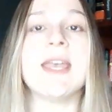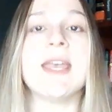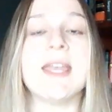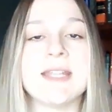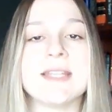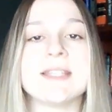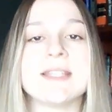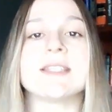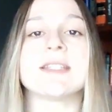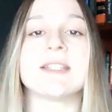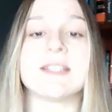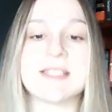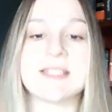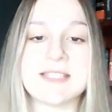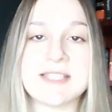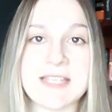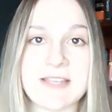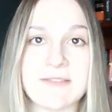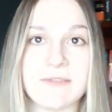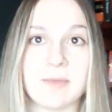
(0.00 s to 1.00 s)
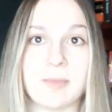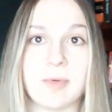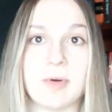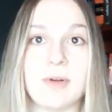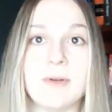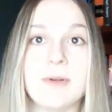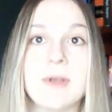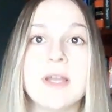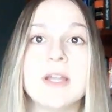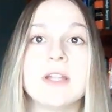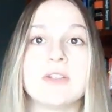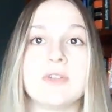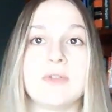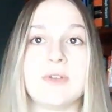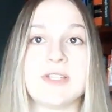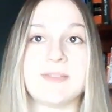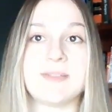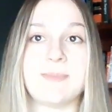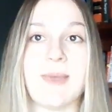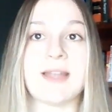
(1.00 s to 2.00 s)
it is conceivable to
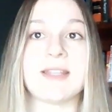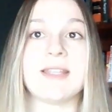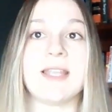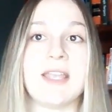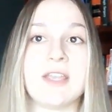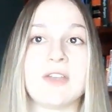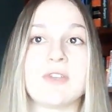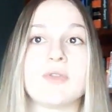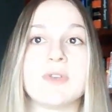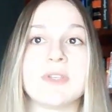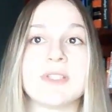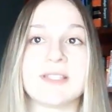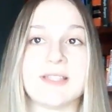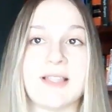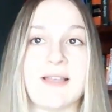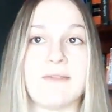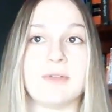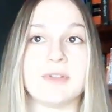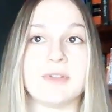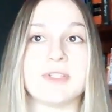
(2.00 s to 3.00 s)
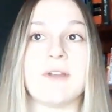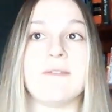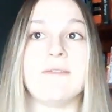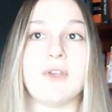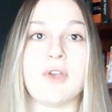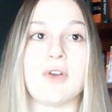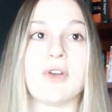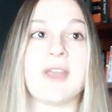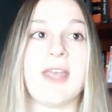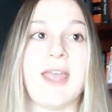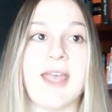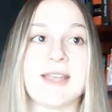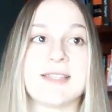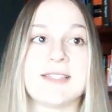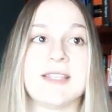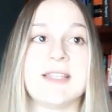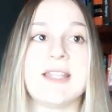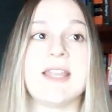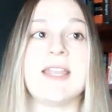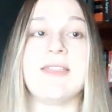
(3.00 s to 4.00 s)
expect increased levels of uric
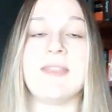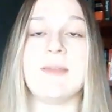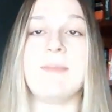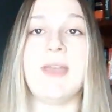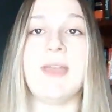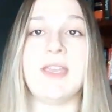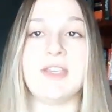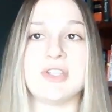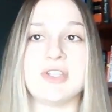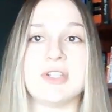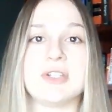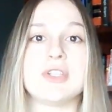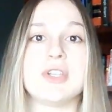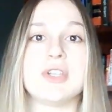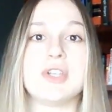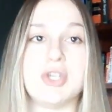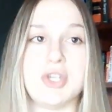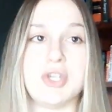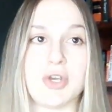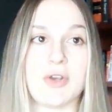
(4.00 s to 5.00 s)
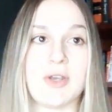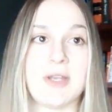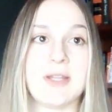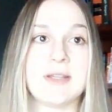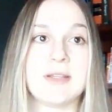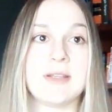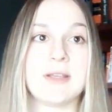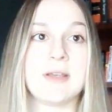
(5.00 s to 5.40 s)
acid in the patient's urine,